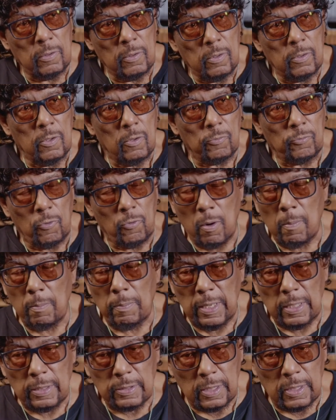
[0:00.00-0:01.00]
your drum
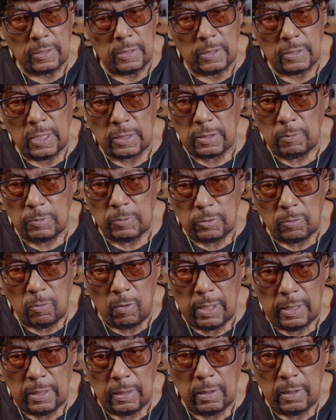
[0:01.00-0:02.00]
beat such and such was
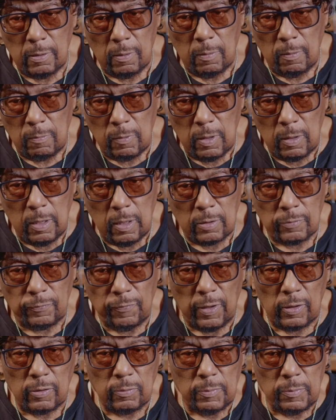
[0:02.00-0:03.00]
great, our
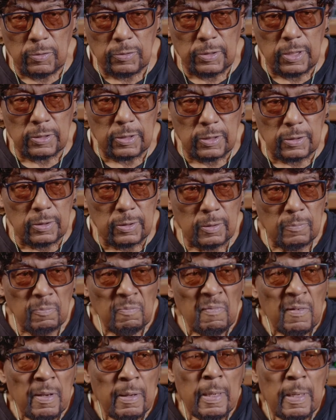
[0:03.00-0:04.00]
fellow musicians.
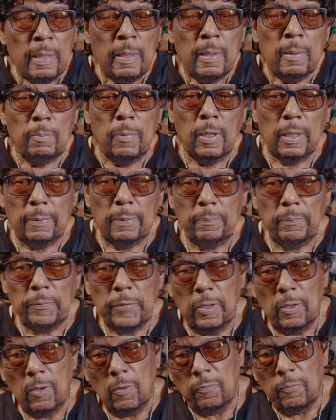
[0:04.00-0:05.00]
But,
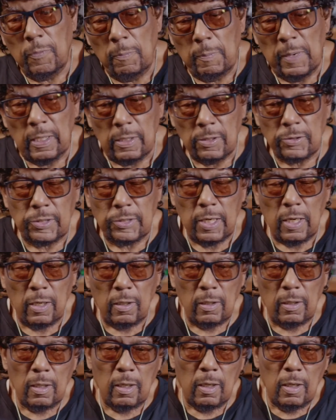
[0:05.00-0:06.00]
for me to
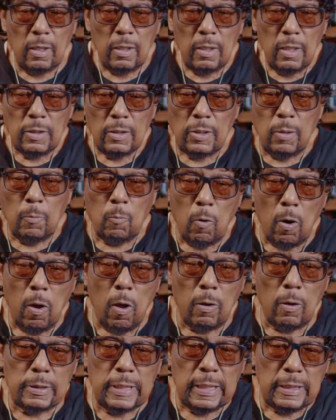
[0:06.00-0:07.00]
see some
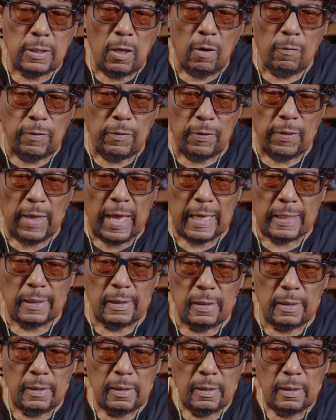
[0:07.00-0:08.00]
royalties off of that
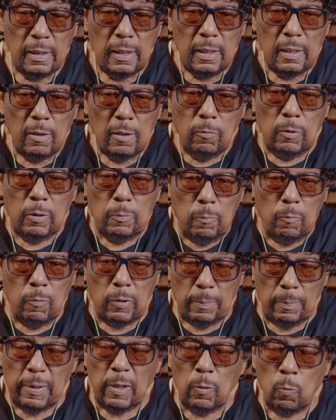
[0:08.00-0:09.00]
would
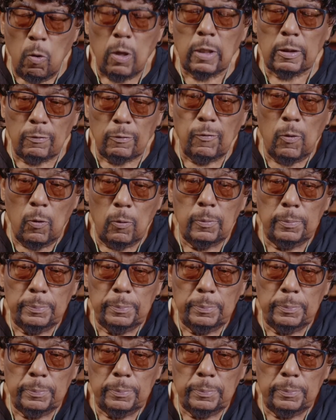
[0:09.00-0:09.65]
have been wonderful.